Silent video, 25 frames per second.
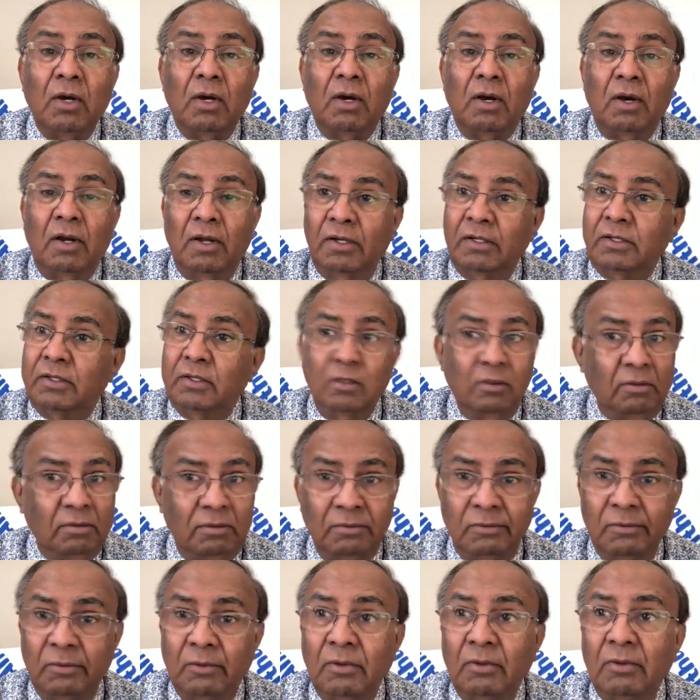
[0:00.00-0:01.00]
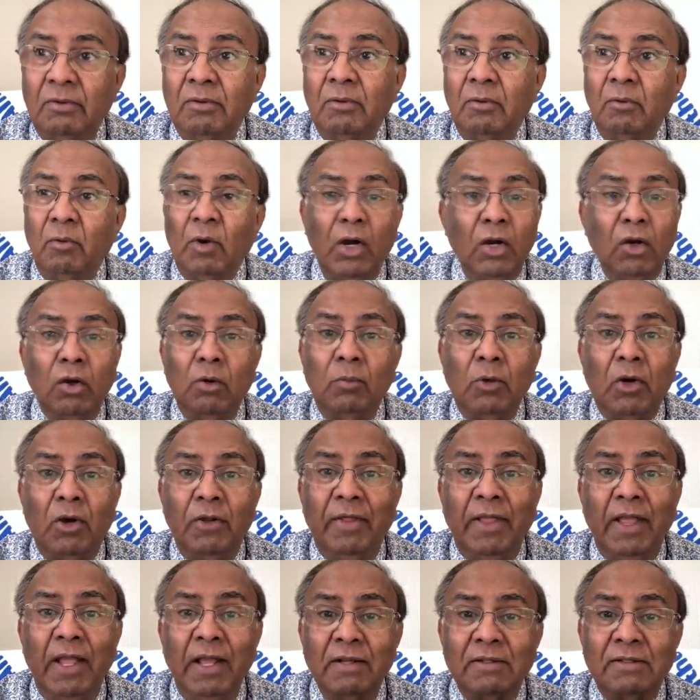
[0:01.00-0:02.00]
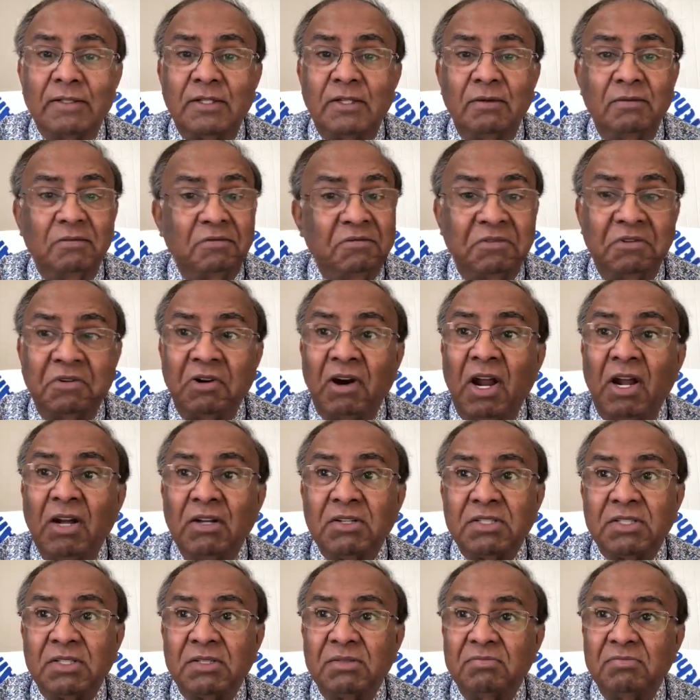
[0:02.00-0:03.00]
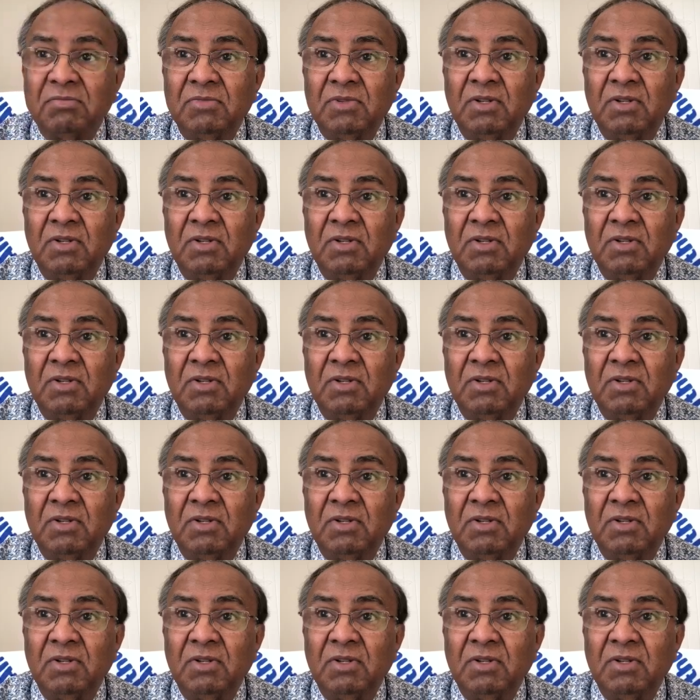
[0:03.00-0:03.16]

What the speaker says: onto one or more things, drugs